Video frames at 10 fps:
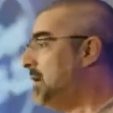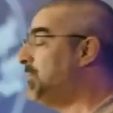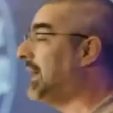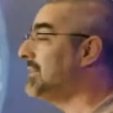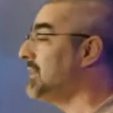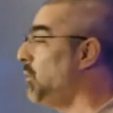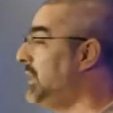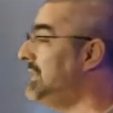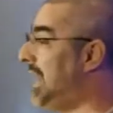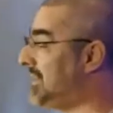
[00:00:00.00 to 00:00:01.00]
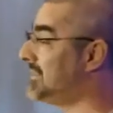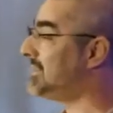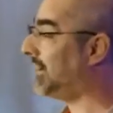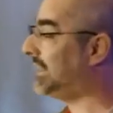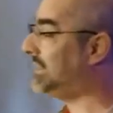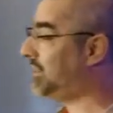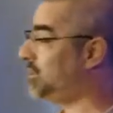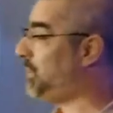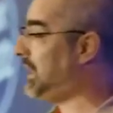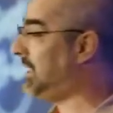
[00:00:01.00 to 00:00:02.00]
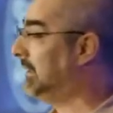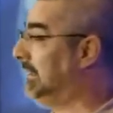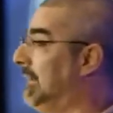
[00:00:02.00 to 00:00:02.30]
because it wouldn't necessarily just be